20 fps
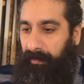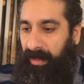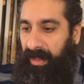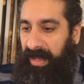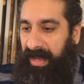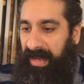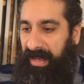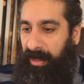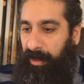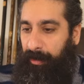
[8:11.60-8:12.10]

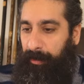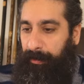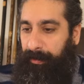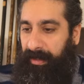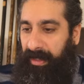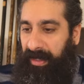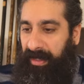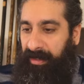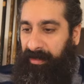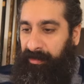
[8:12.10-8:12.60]

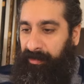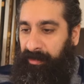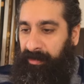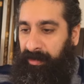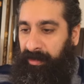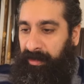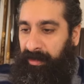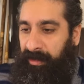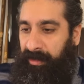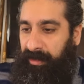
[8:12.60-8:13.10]
Hallelujah.
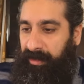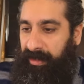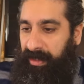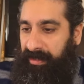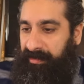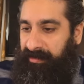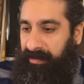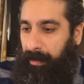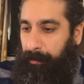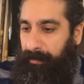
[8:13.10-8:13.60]

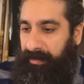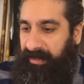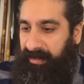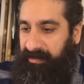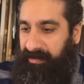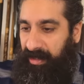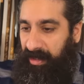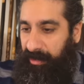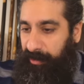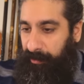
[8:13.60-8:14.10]
Yeah, somebody
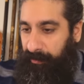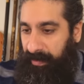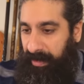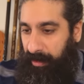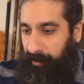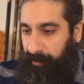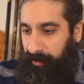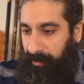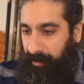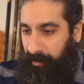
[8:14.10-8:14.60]
turned
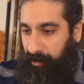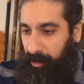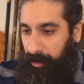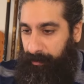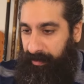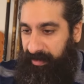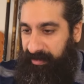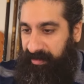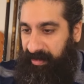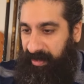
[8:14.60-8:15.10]
around in the
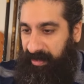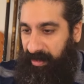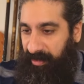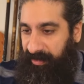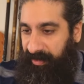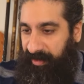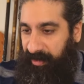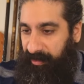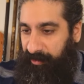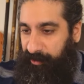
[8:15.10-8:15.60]
comments here and I
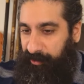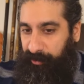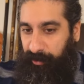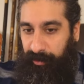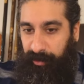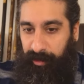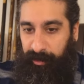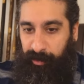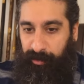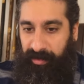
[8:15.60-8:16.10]
think I'm just
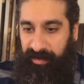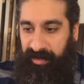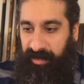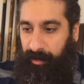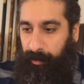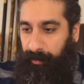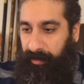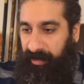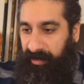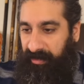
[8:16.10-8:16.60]
going to address
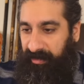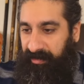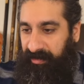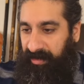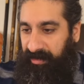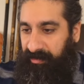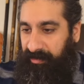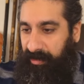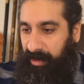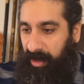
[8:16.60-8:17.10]
it quickly.
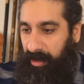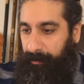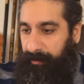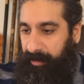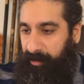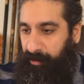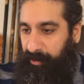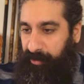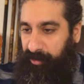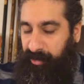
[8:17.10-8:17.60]
This can't
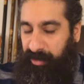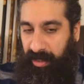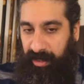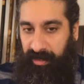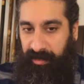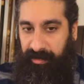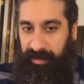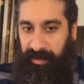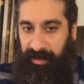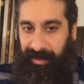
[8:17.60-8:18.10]
be
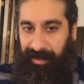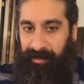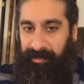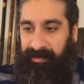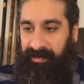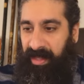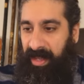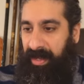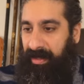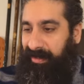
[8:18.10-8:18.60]
Christianity.
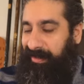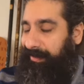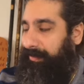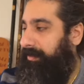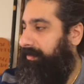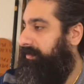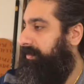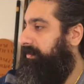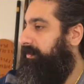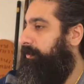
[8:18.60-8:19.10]
Exactly.
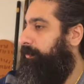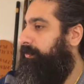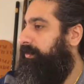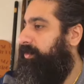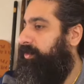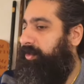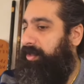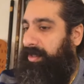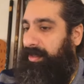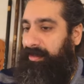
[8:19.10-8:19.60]
This isn't
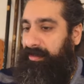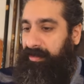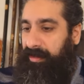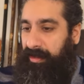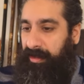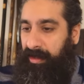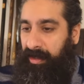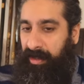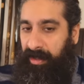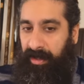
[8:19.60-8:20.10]

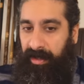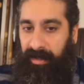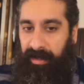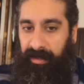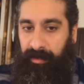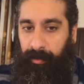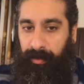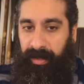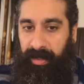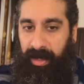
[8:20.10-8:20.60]
Christianity.
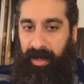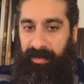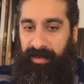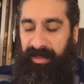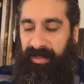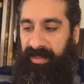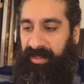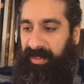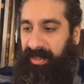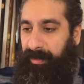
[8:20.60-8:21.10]
We are
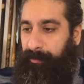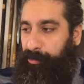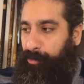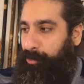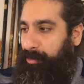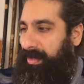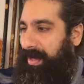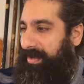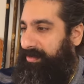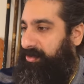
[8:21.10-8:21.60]
the
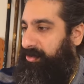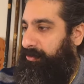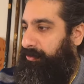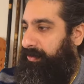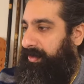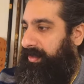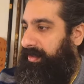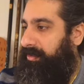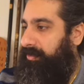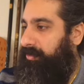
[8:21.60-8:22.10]
Hebrew
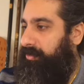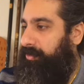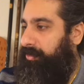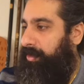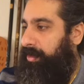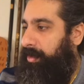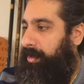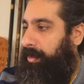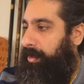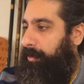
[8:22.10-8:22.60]

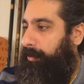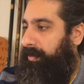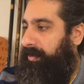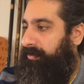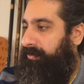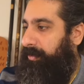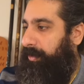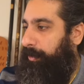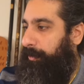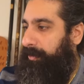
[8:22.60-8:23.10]
Nazarenes.
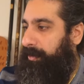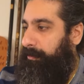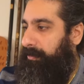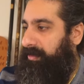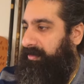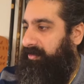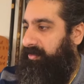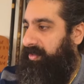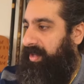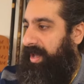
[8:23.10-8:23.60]
We follow the
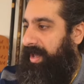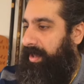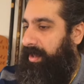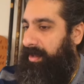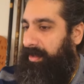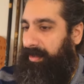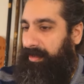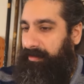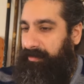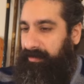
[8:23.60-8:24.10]

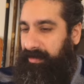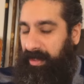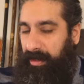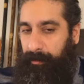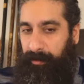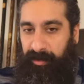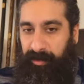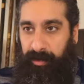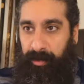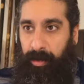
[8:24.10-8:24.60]
Messiah. His
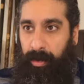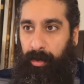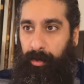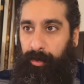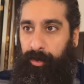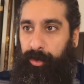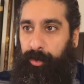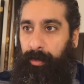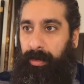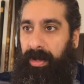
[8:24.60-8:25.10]
name is
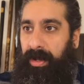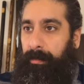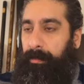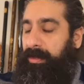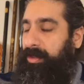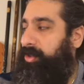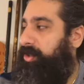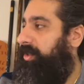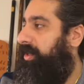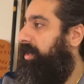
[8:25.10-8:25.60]
Yehoshua
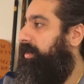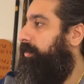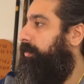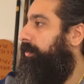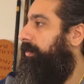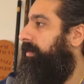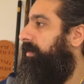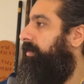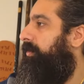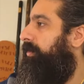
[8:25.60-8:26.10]

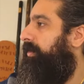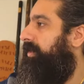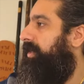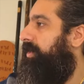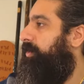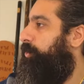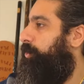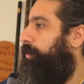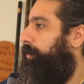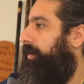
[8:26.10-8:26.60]
HaMashiach or
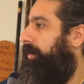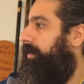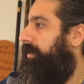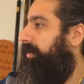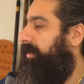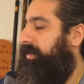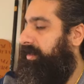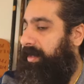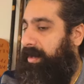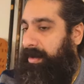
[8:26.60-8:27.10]
Yeshua
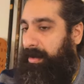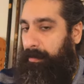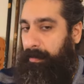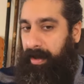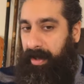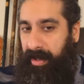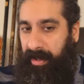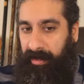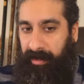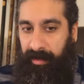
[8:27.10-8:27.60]
in
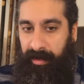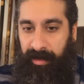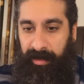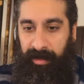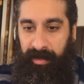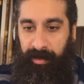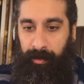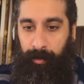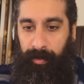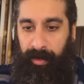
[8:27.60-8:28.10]
Aramaic.
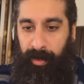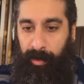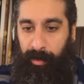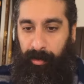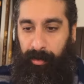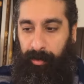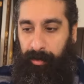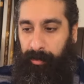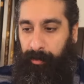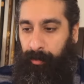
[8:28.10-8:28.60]
We
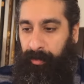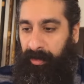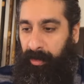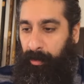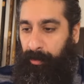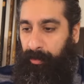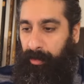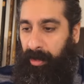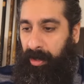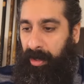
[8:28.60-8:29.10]

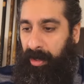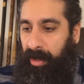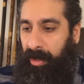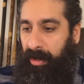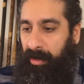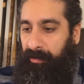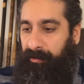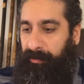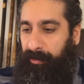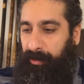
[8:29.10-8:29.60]
don't
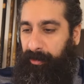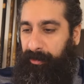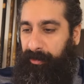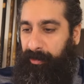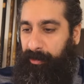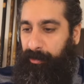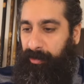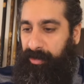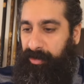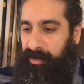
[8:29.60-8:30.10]
follow
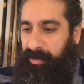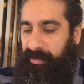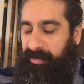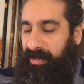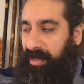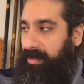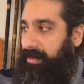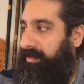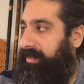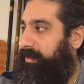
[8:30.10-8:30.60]
the Christian
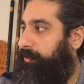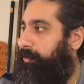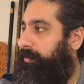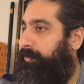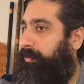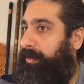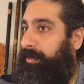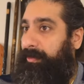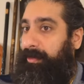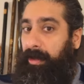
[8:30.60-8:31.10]
side of things. We
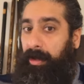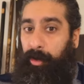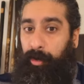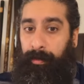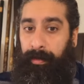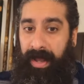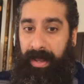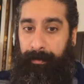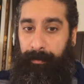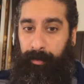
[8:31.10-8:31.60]
follow the
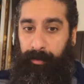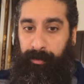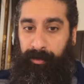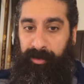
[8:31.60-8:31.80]
whole Bible.